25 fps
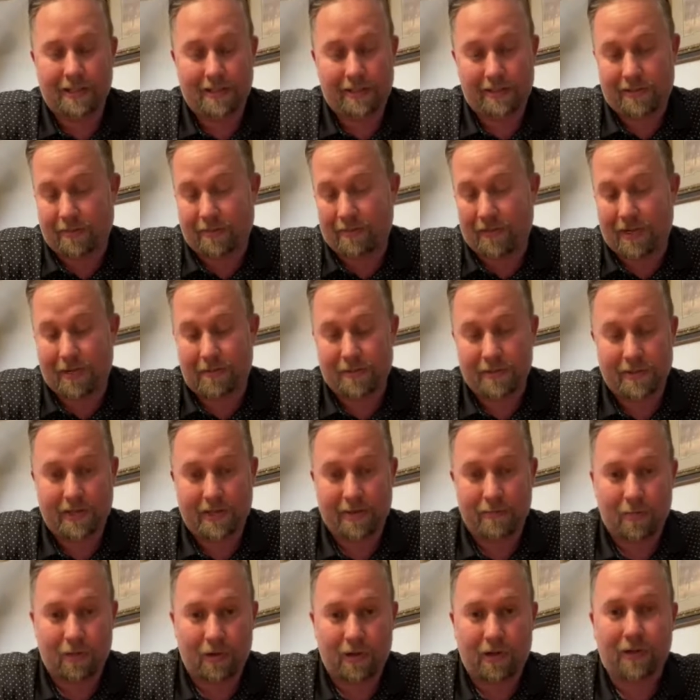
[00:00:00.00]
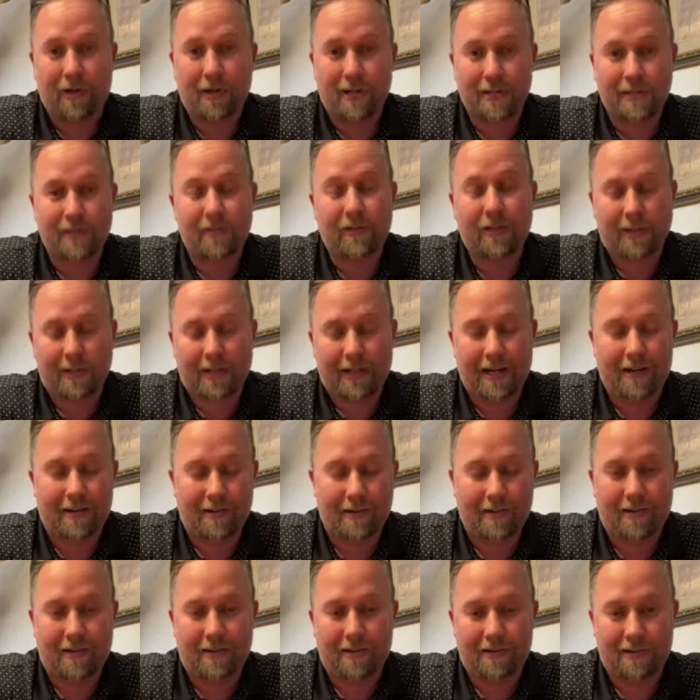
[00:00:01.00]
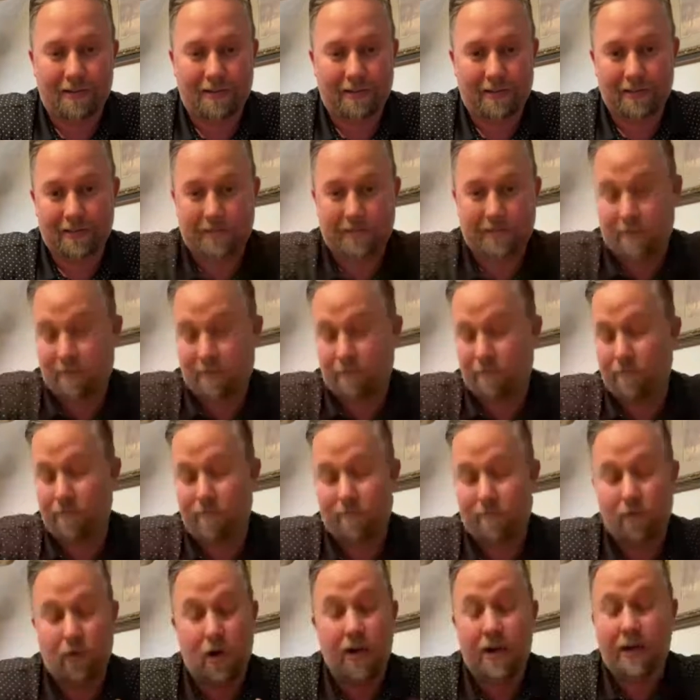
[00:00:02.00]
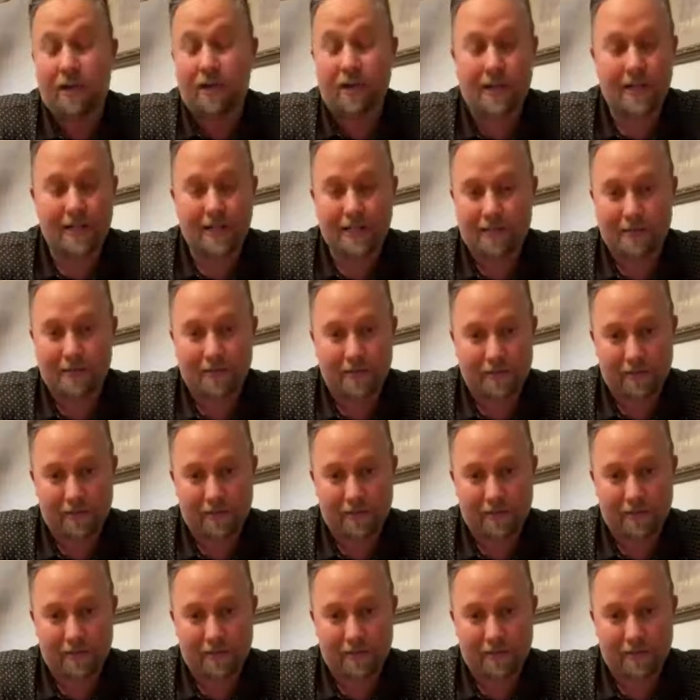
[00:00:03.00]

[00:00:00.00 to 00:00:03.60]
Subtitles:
And then sometimes you can get more aggressive with the cow call and they'll come running right in.